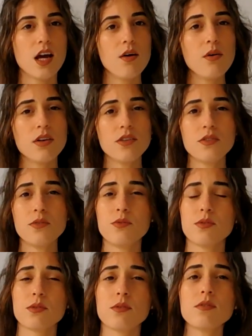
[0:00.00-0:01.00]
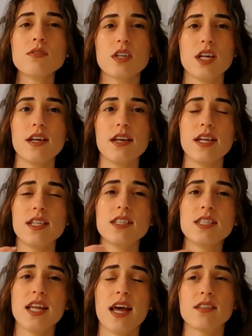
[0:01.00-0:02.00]
Now another rule
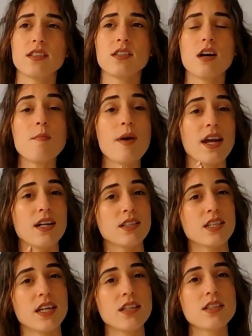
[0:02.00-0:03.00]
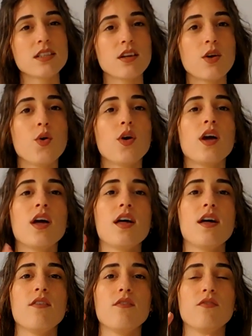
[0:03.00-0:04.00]
is that some endings,
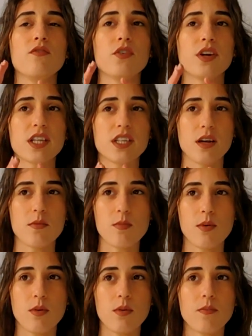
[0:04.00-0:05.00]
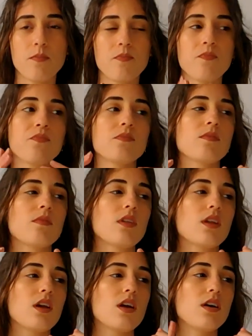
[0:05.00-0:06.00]
for example,
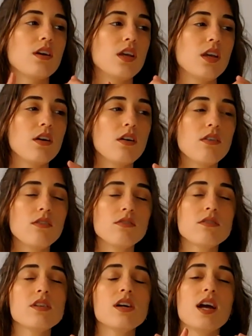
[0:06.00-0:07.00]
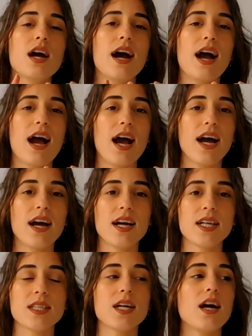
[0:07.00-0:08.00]
ion,
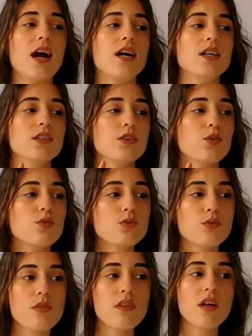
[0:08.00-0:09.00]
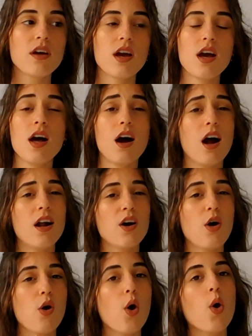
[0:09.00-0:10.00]
ad, and ud,
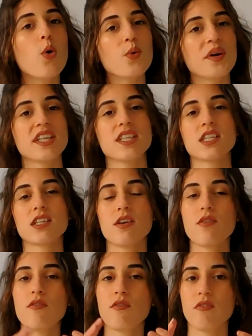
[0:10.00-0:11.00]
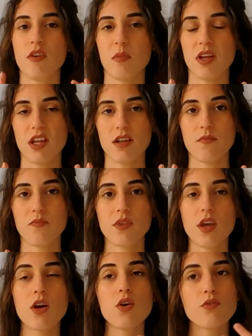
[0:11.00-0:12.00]
are always
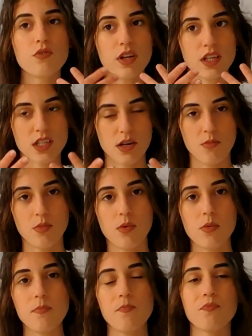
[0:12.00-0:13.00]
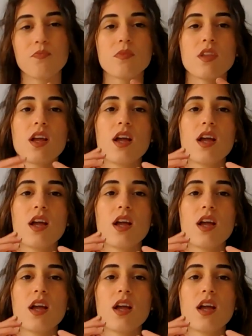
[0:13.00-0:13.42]
feminine. For example,